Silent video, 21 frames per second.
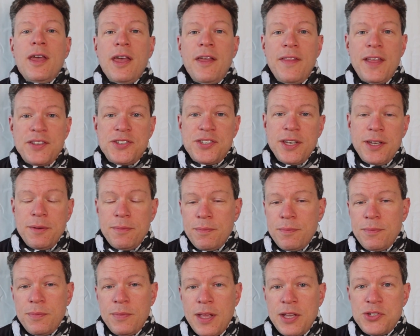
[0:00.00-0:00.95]
And that's it.
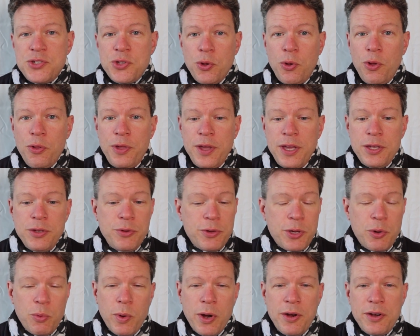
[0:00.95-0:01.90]
That's the whole thing. You
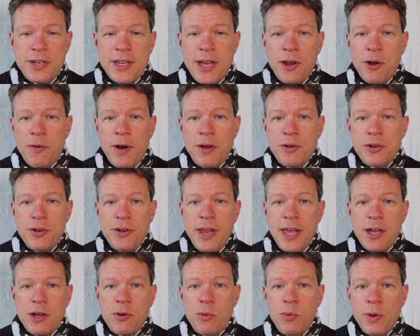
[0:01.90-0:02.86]
can wear it down around your
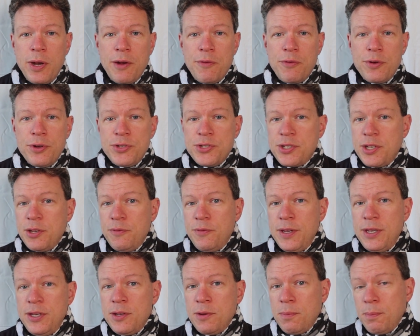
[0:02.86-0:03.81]
neck whenever it's
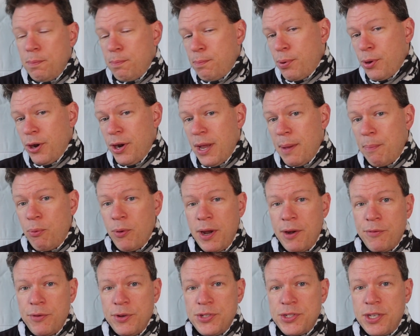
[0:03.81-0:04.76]
convenient, put it up
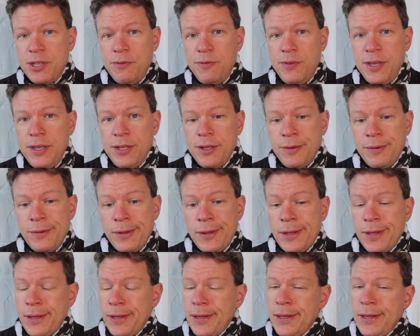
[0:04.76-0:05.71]
whenever it's convenient.
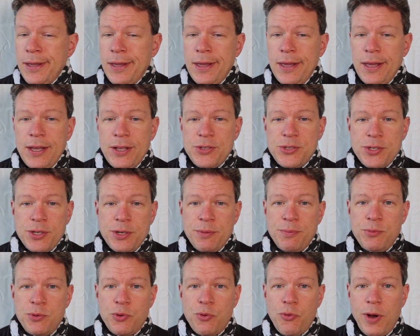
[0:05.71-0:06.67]
It's
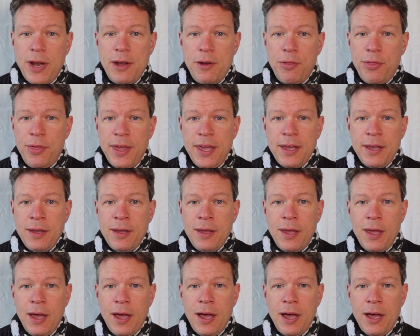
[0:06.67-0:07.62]
a great thing
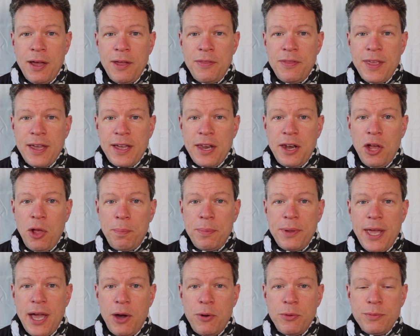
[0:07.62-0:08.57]
uh, that can
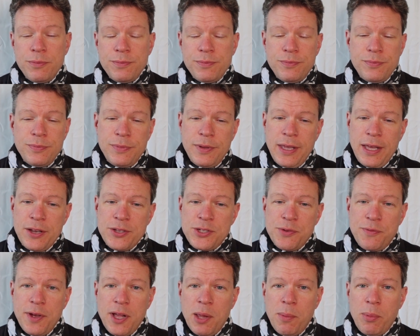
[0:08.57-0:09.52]
help you out, and
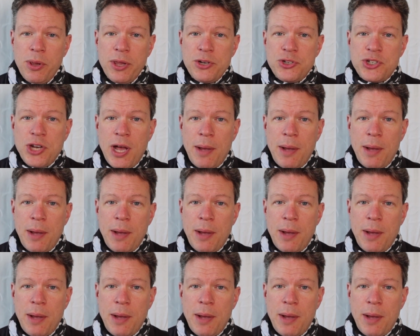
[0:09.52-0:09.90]
it's available at